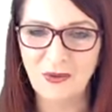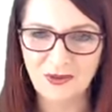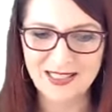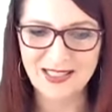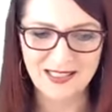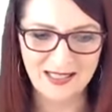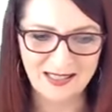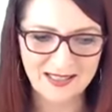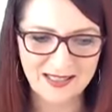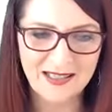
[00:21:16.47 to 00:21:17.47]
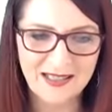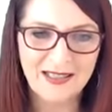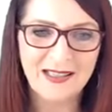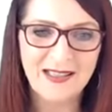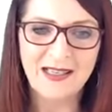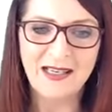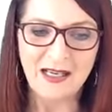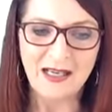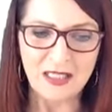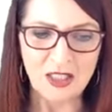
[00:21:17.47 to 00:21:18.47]
a disease.
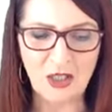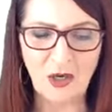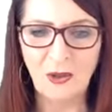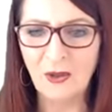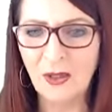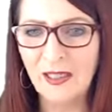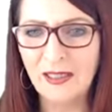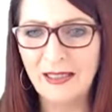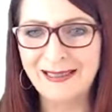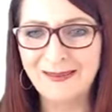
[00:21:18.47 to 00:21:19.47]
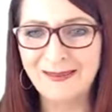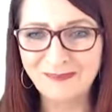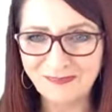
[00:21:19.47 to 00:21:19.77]
So, I